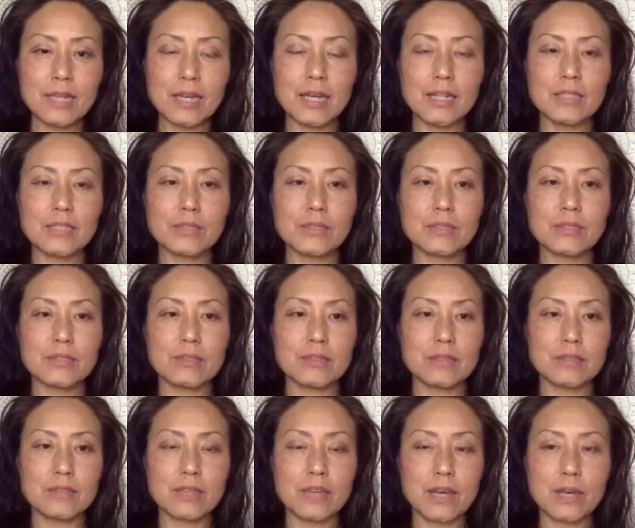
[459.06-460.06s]
as
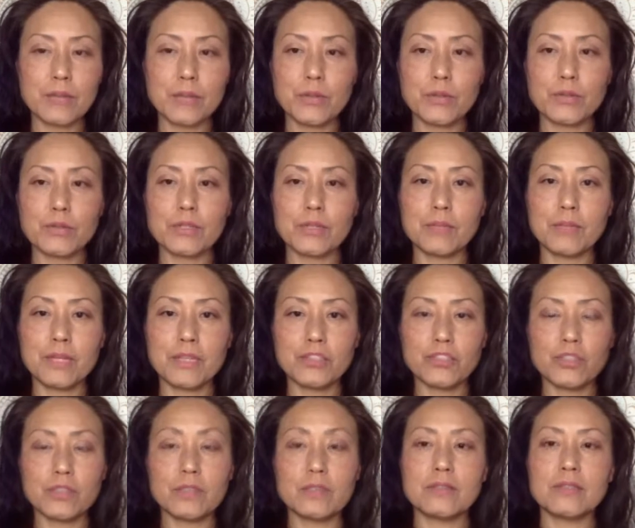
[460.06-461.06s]
the time goes, I might
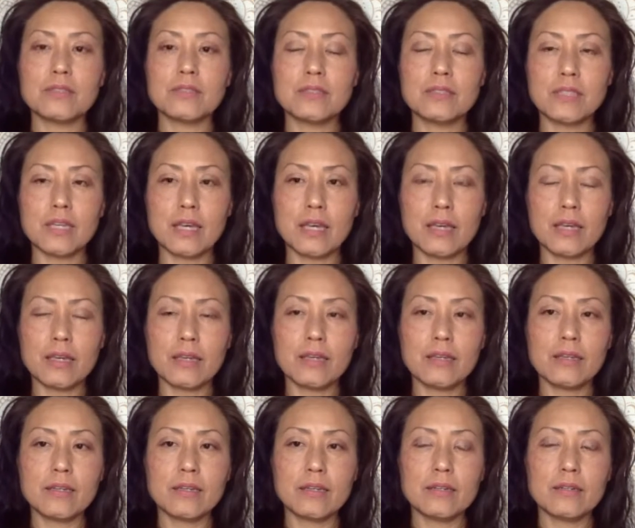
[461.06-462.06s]
change the
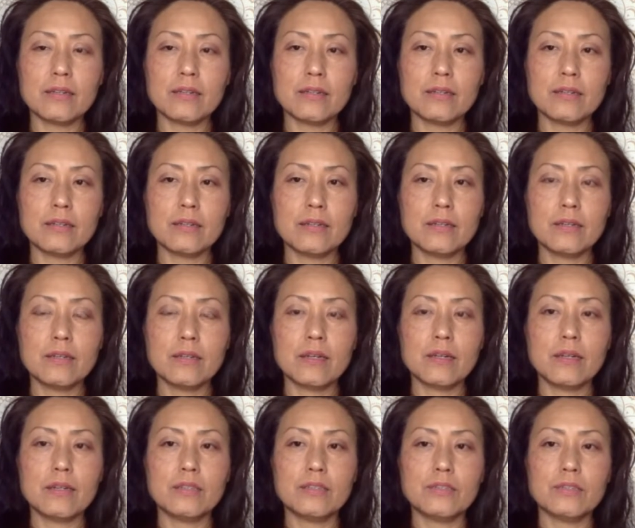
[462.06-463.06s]
day
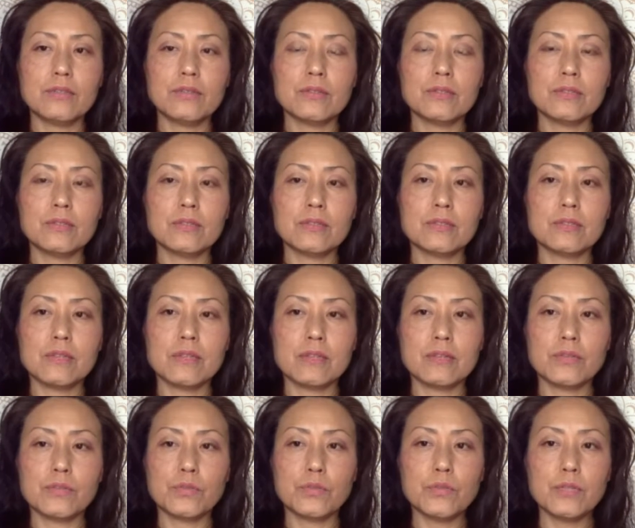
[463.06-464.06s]
I do this, day
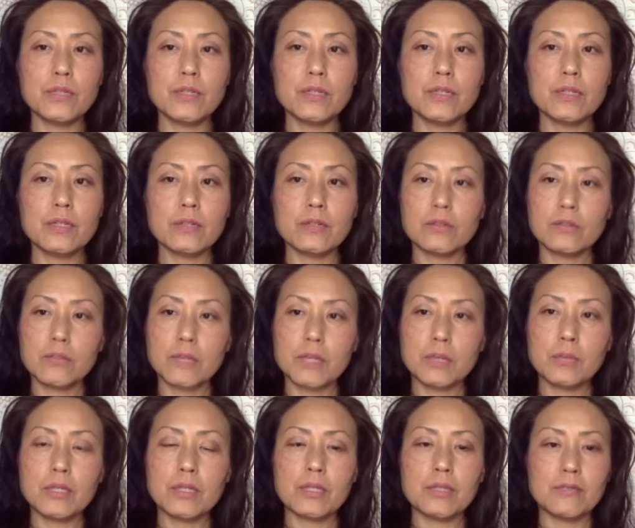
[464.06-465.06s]
of the week, or
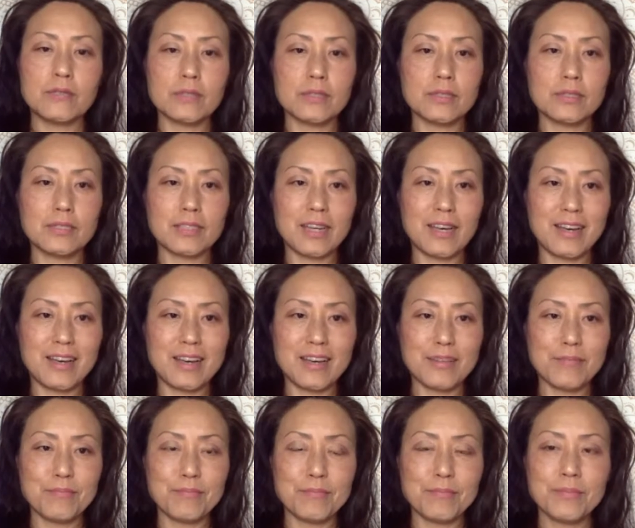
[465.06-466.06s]
maybe even
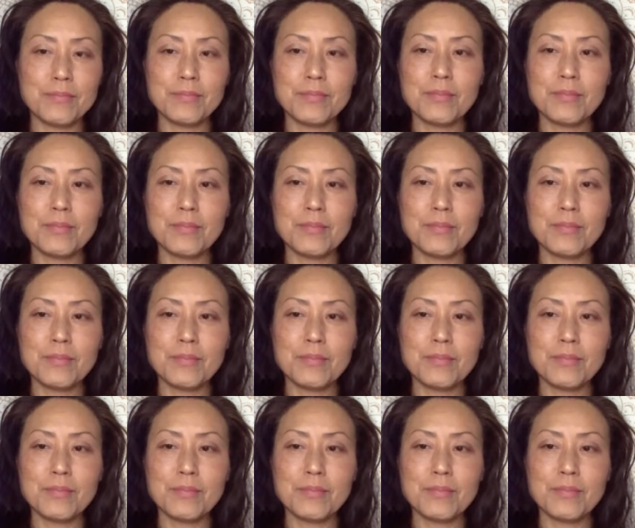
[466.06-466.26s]
time,